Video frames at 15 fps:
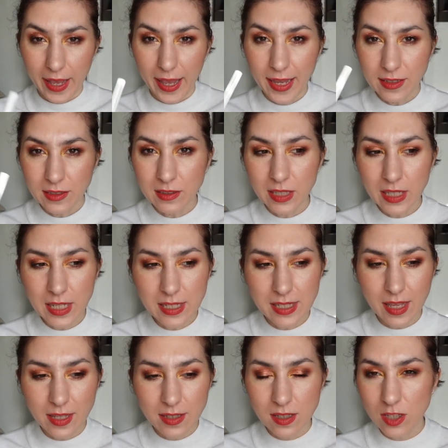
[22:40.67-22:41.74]
And the thing is,
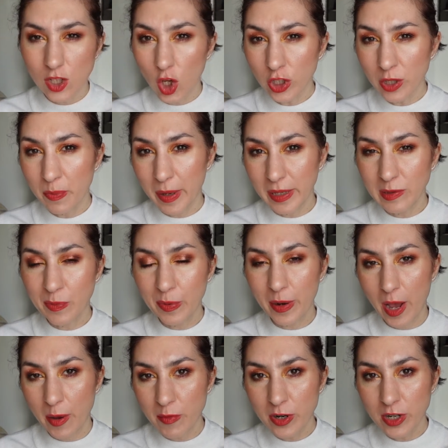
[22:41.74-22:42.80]
it's not a bad
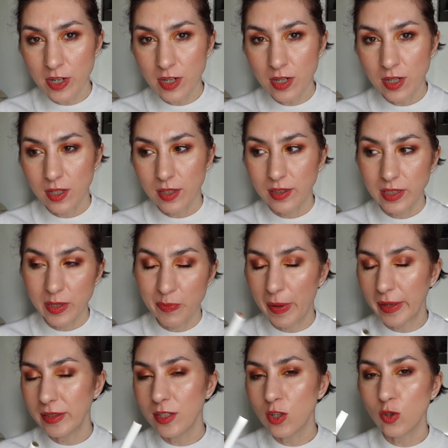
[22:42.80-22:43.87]
primer,
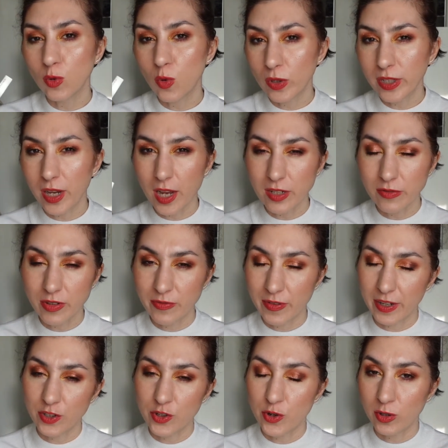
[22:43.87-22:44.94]
depending on what kind of
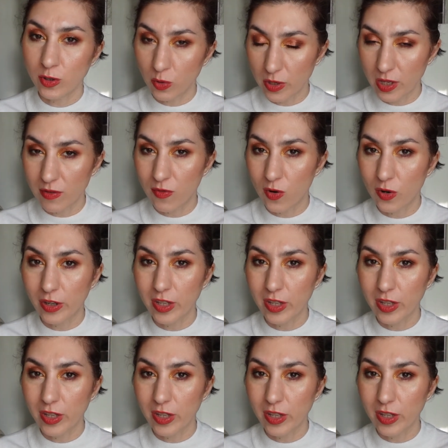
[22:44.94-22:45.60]
effect you're looking for.